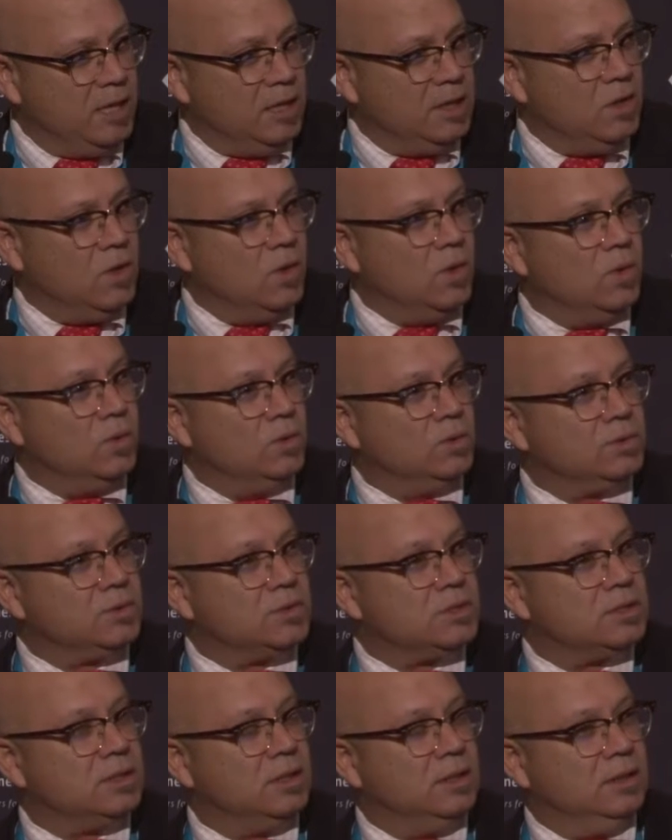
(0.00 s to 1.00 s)
many
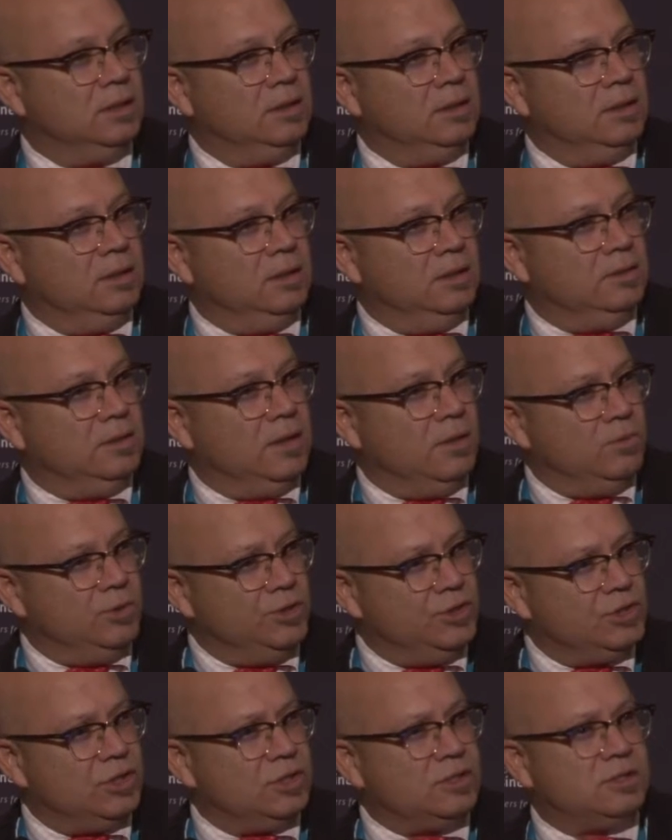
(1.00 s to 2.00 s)
goals. They
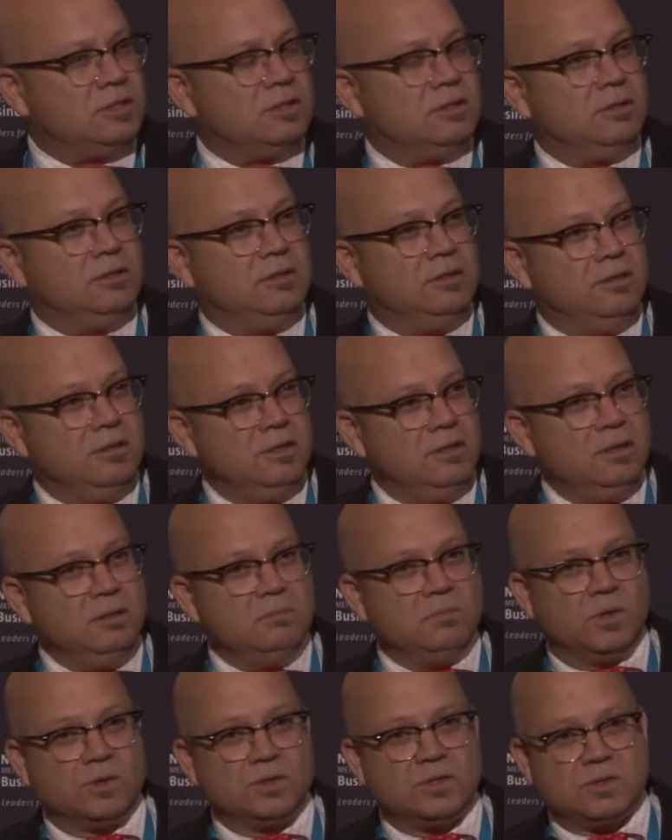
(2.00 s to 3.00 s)
were just
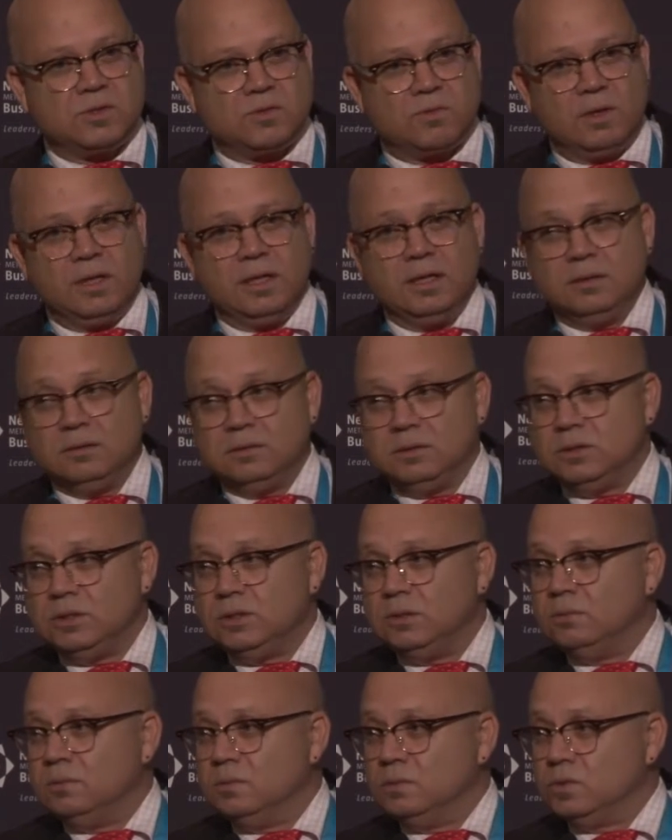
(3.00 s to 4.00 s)
the most thrilling
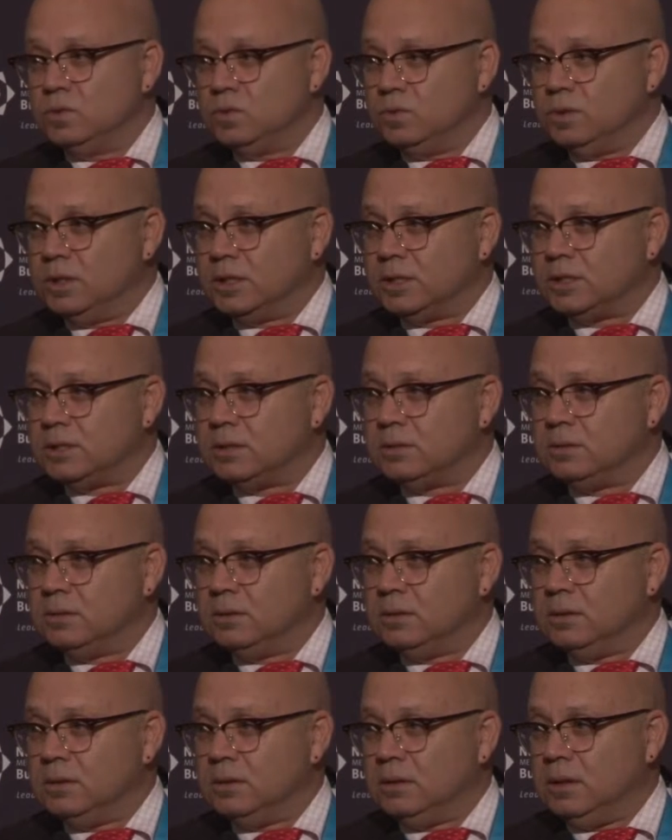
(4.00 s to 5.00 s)
team to watch.
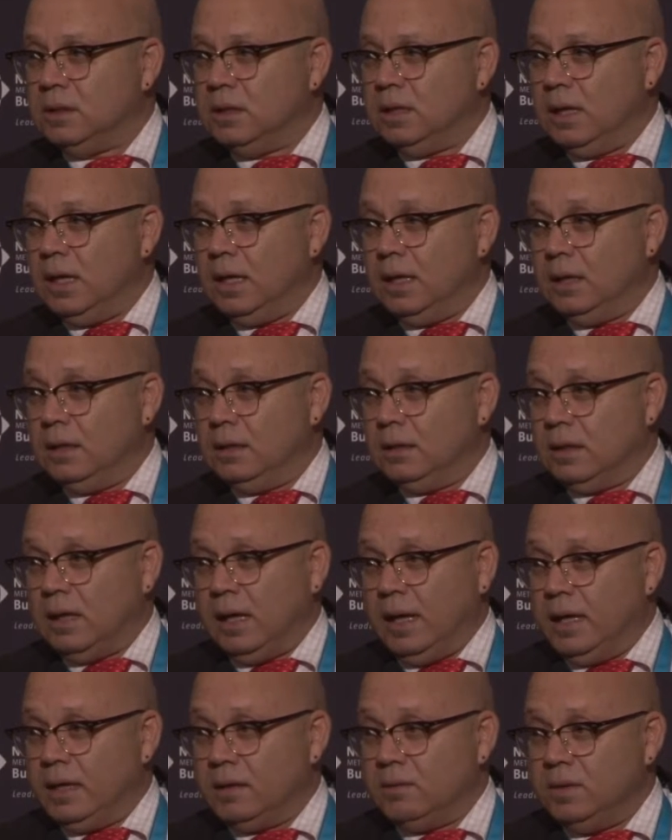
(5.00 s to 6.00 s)
And
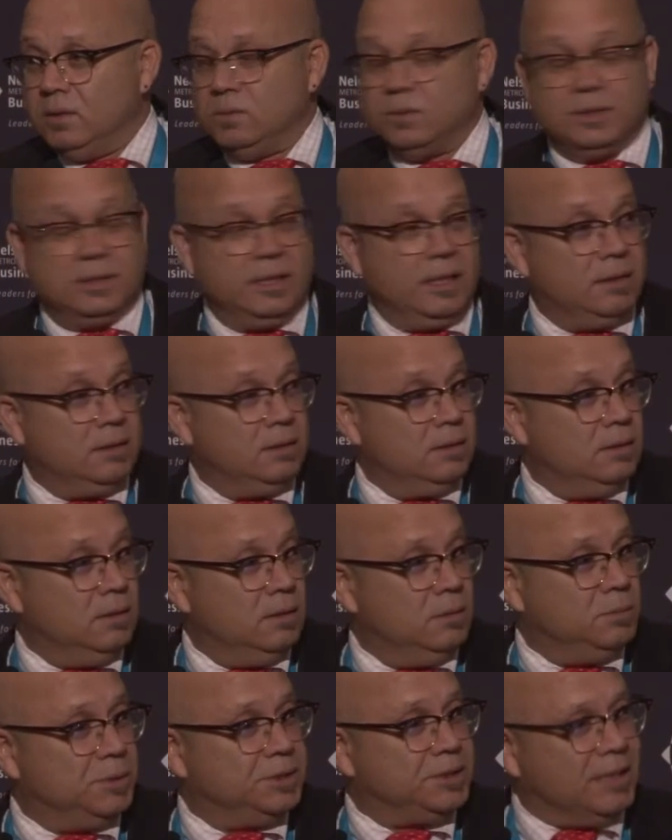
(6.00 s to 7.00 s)
I agree with that.
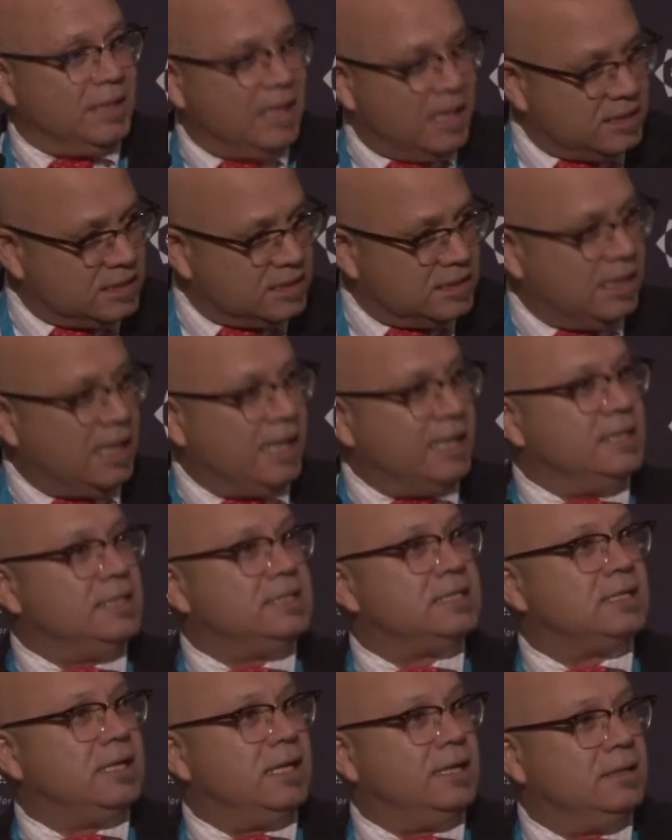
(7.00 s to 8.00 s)
But the last
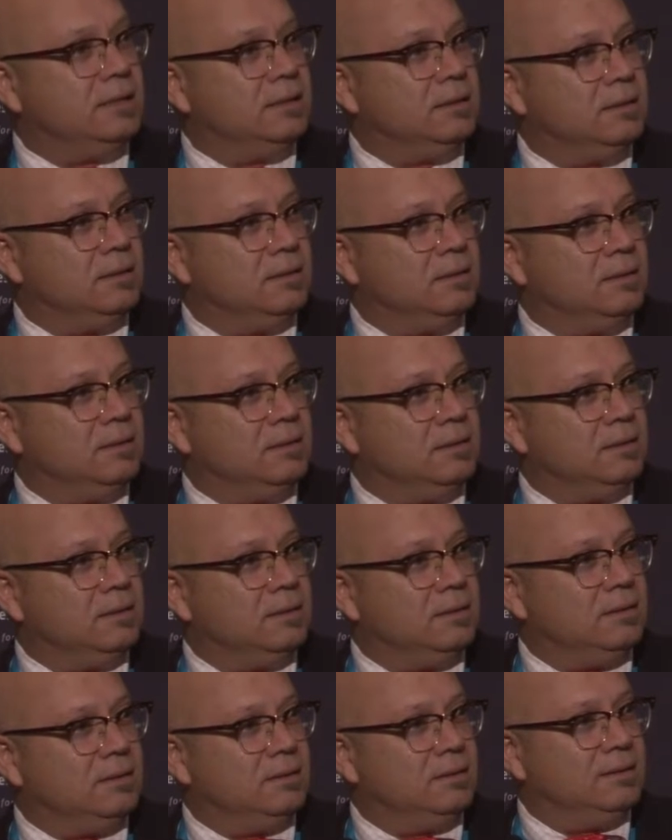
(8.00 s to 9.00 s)
line said,
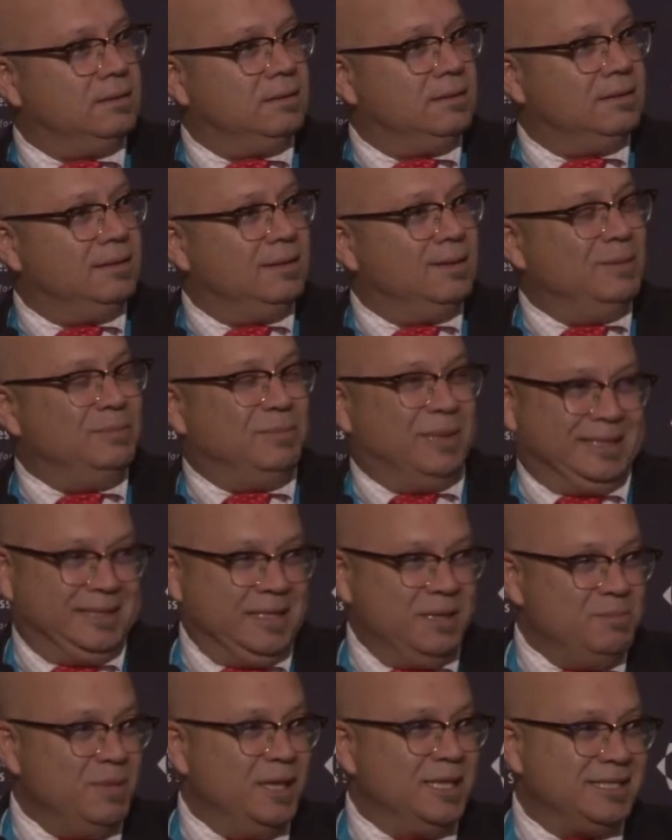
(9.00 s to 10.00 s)
but
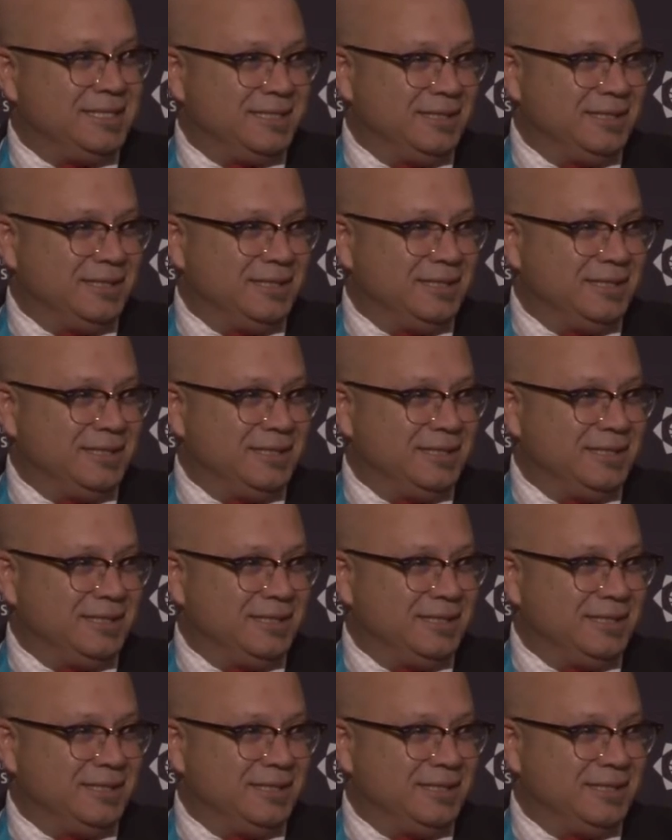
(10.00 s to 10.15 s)
they may